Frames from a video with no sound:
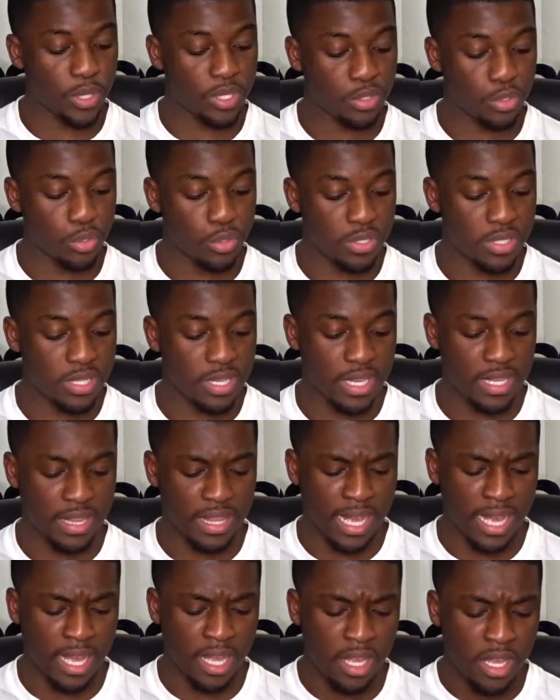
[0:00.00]
do see
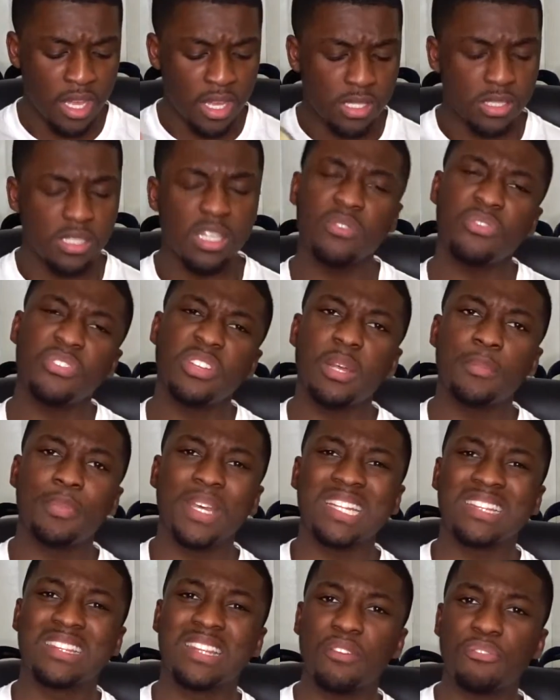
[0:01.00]
that something a
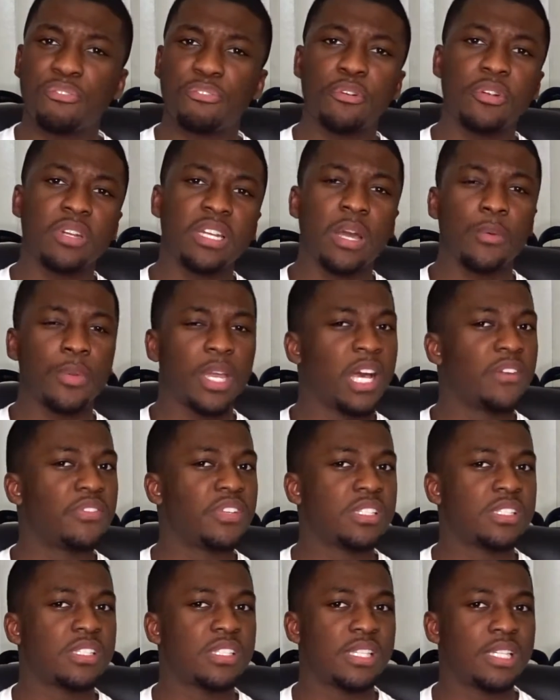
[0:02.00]
bit different that we
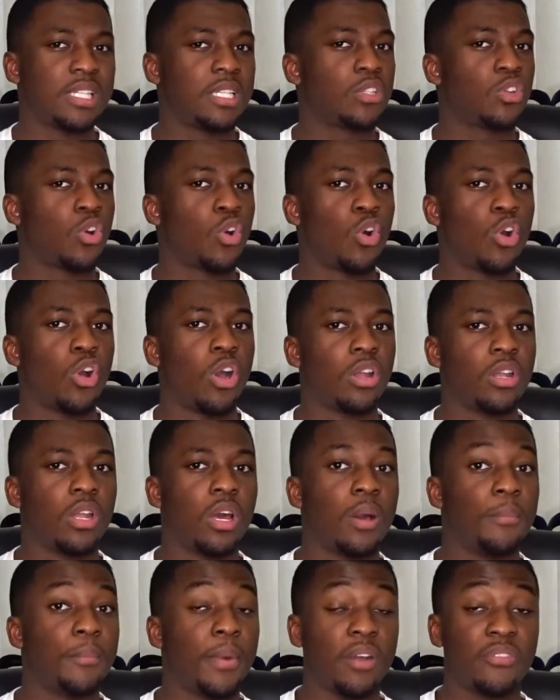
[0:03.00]
haven't seen on
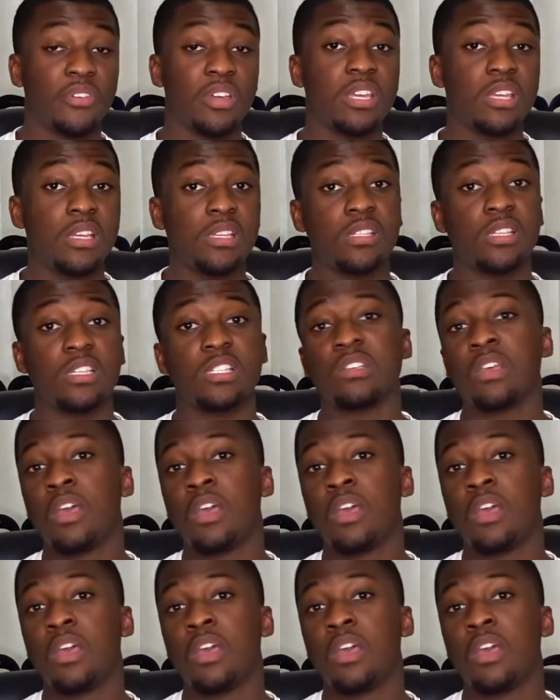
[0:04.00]
other Yeezys.